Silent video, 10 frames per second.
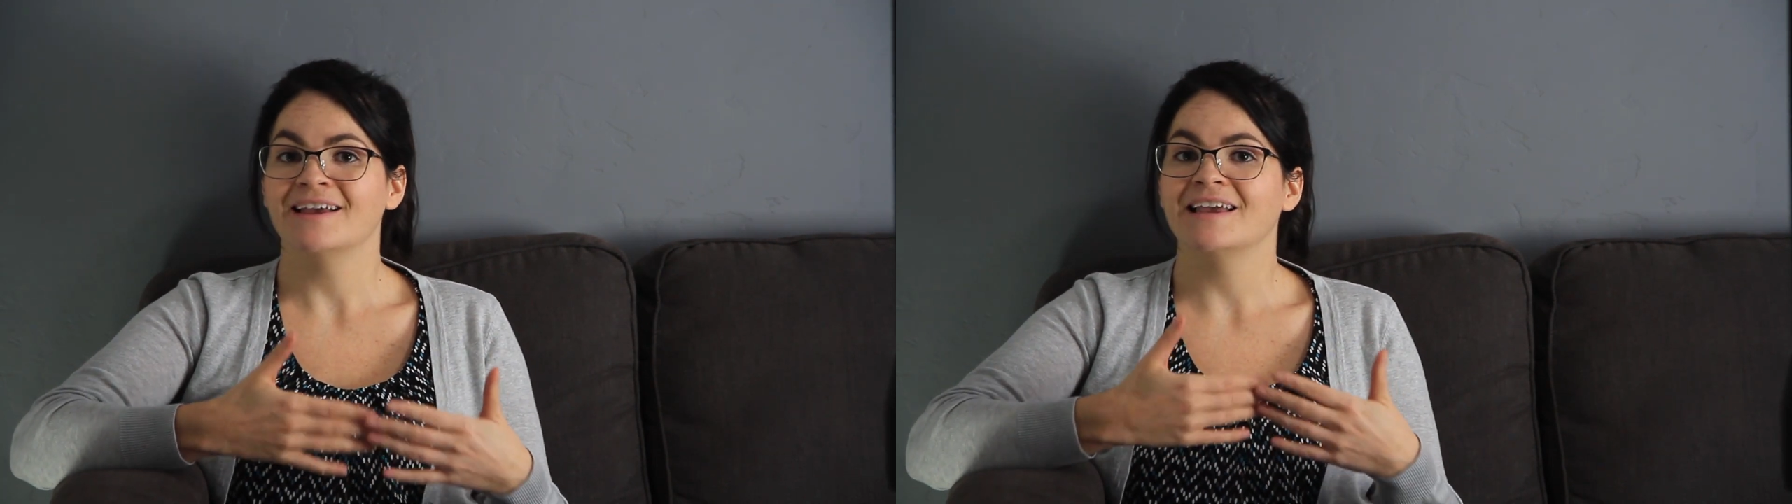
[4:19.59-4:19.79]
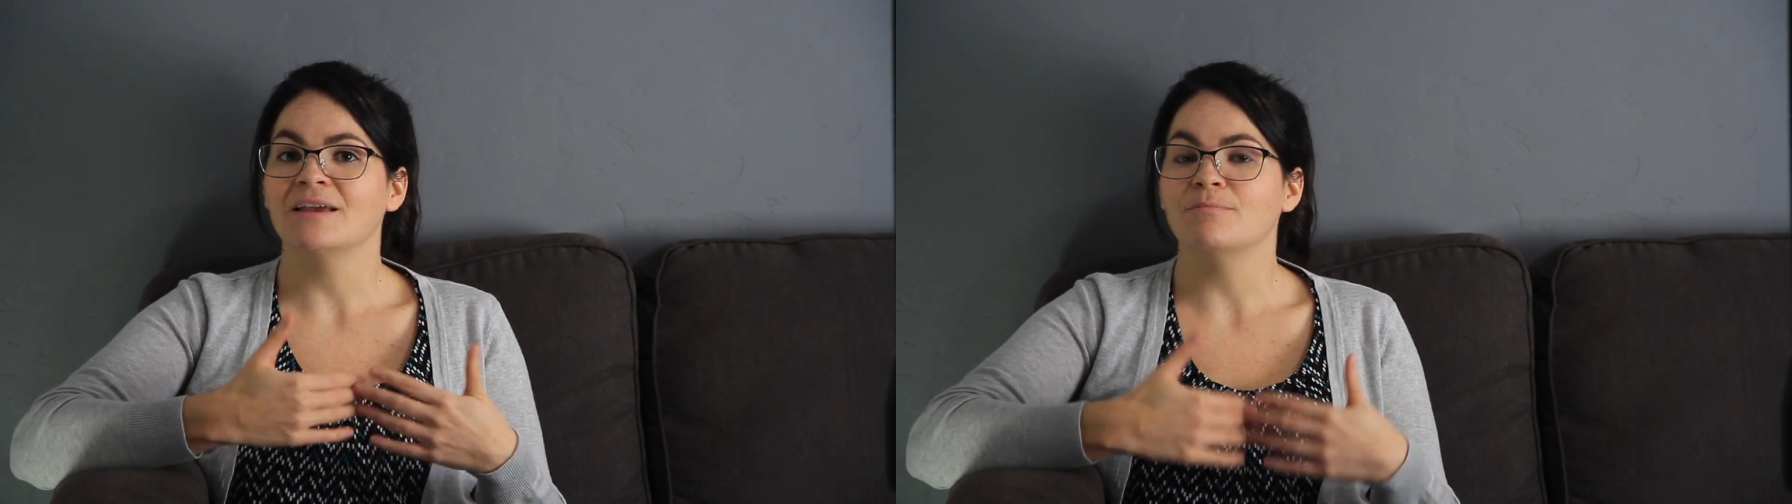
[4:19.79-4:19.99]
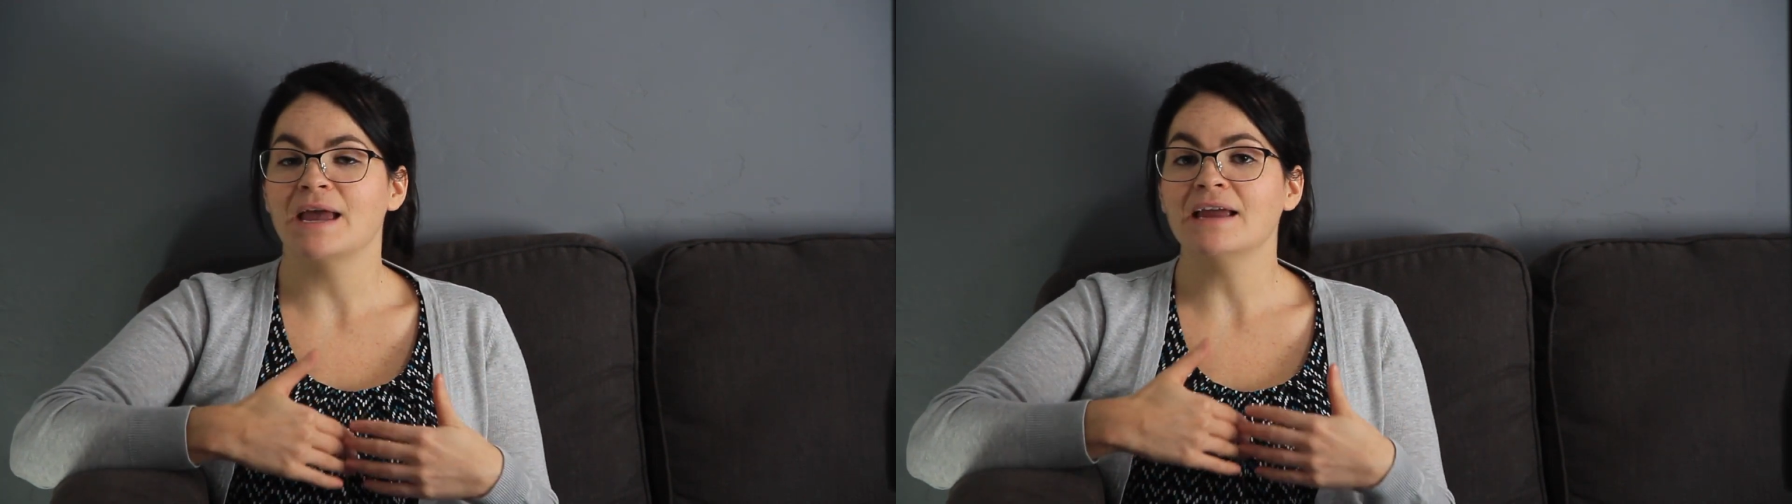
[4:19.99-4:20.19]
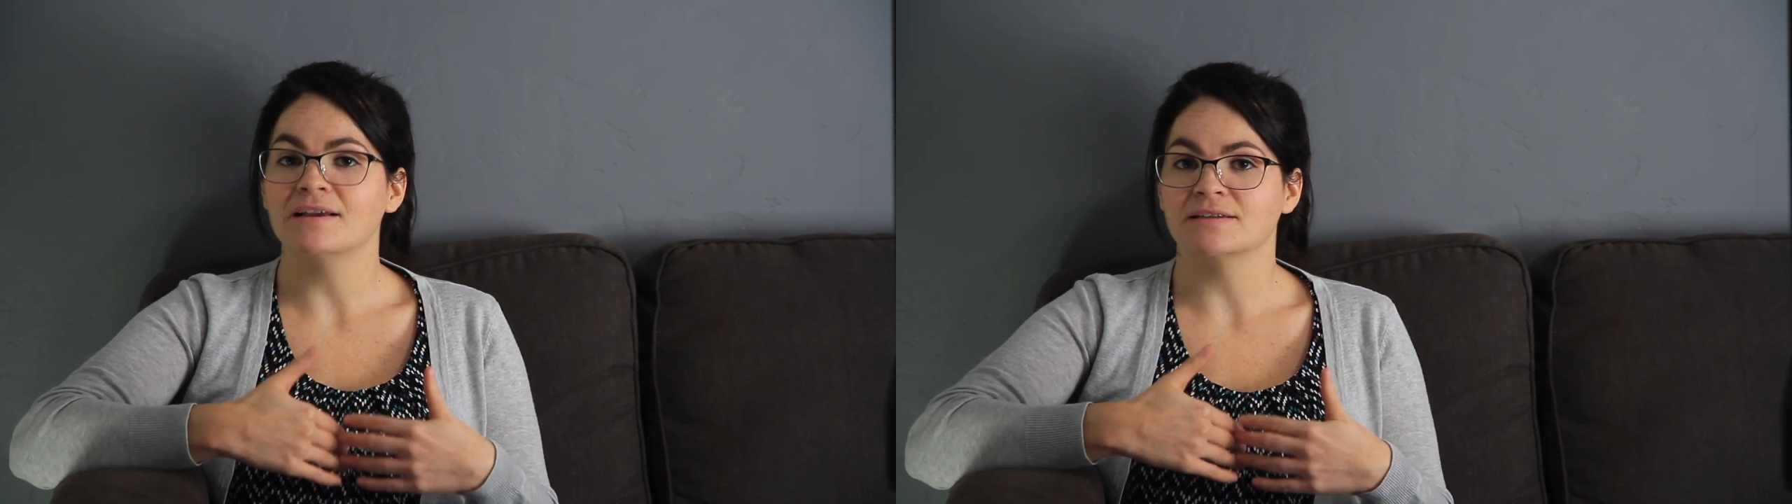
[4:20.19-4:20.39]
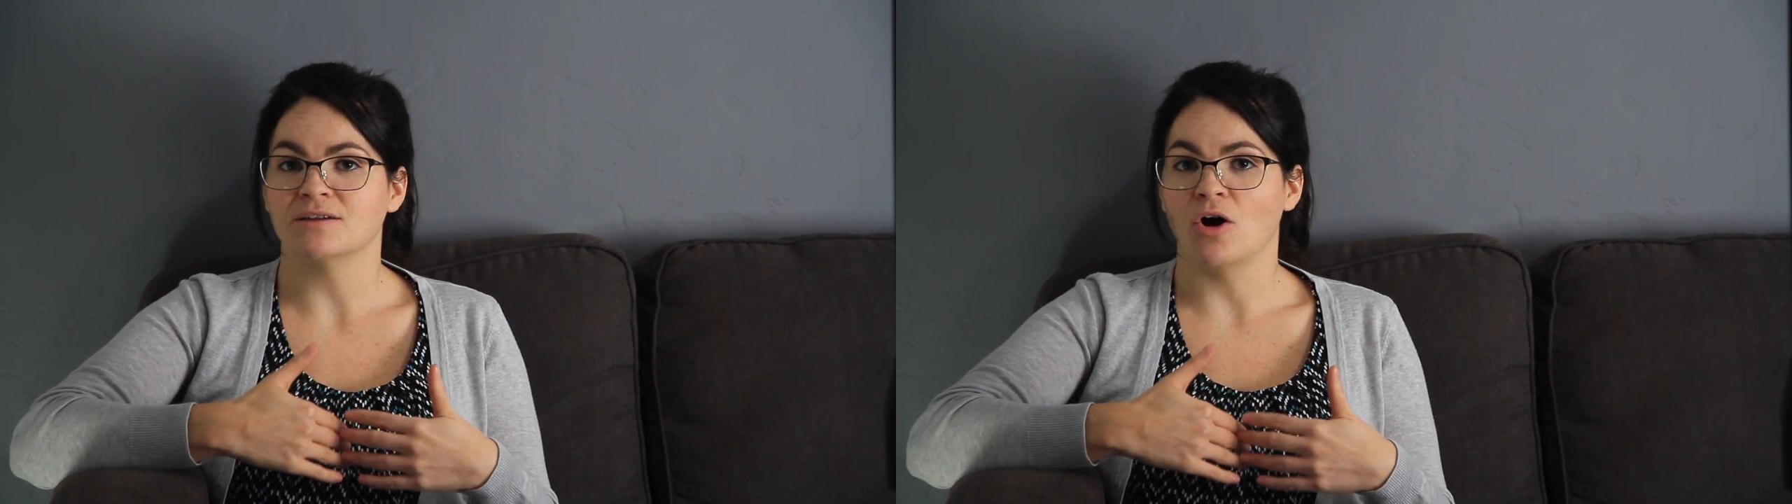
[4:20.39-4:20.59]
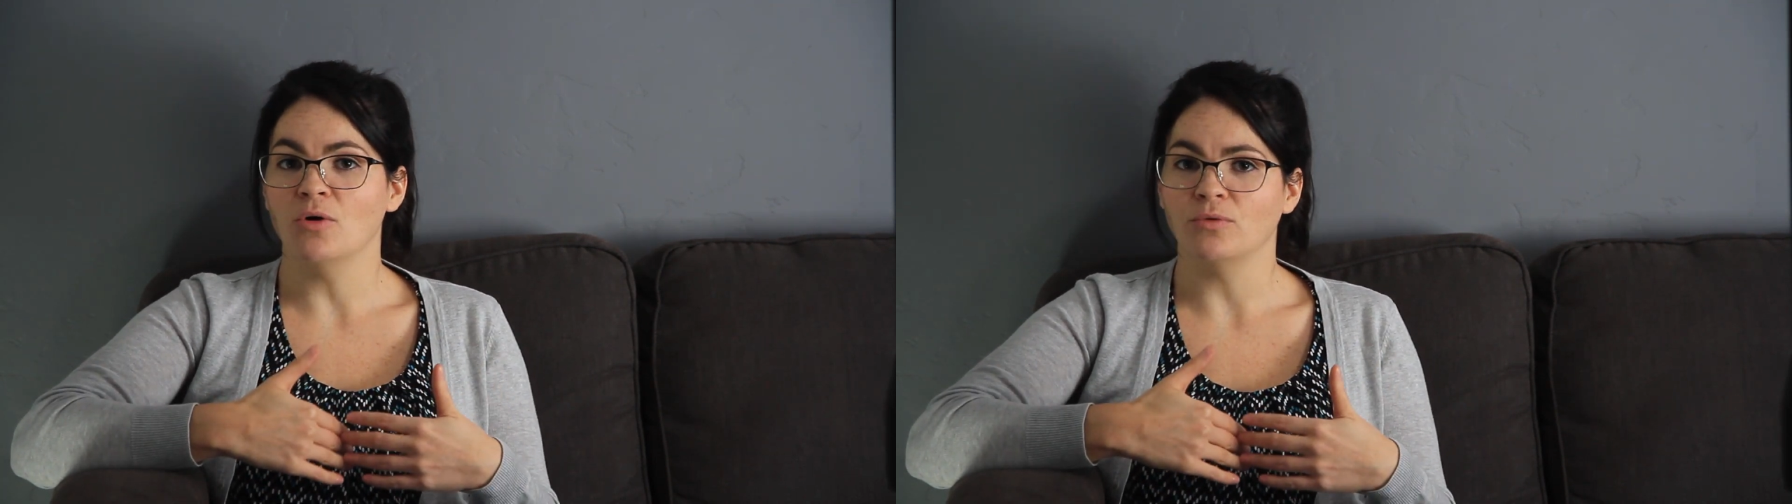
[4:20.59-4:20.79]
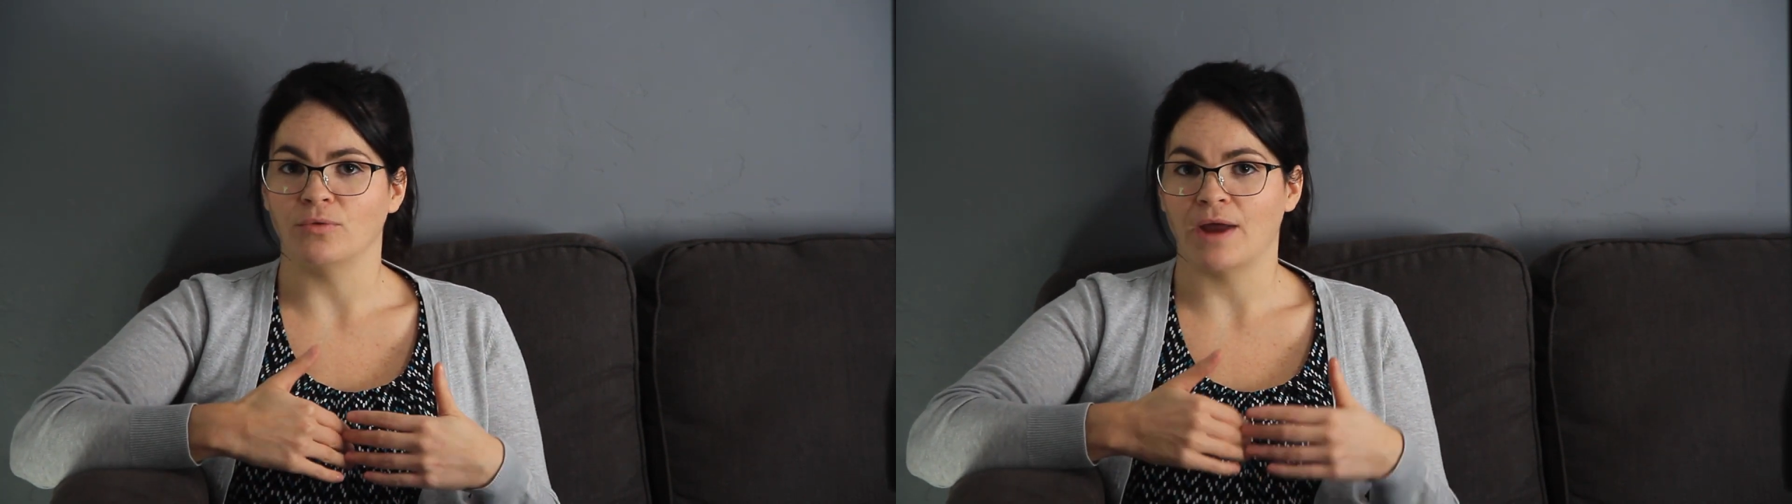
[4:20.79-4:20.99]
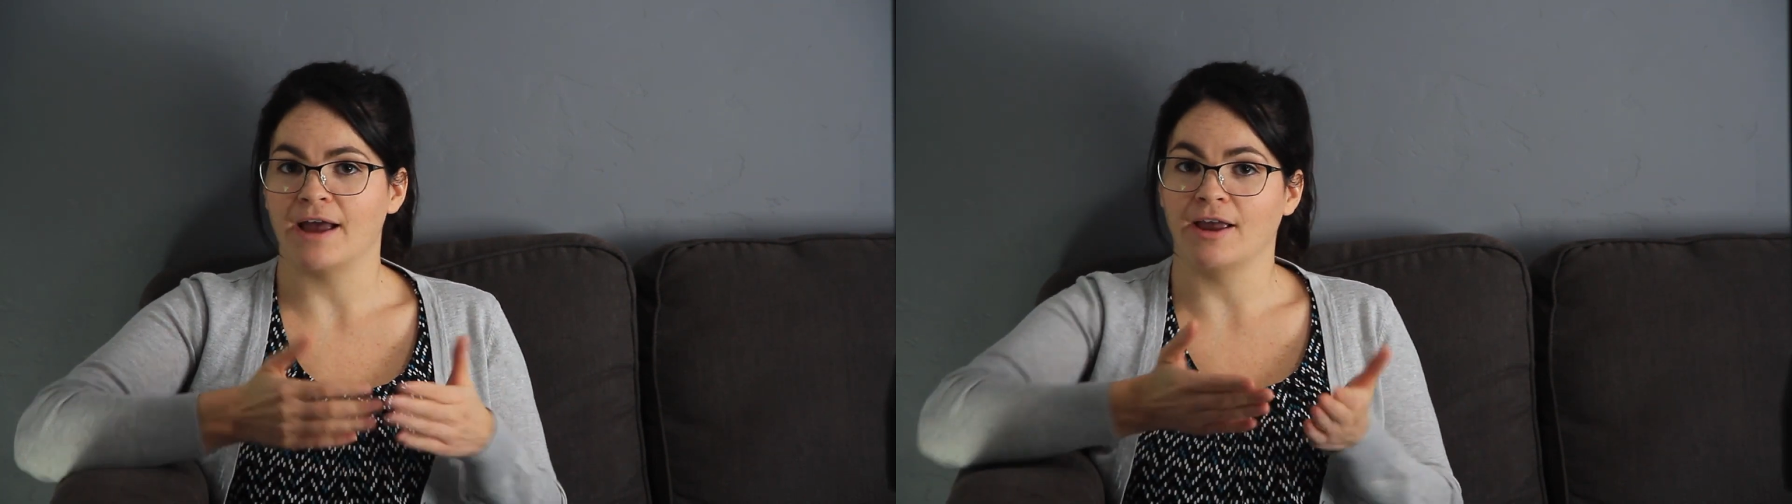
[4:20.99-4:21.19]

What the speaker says: he made his own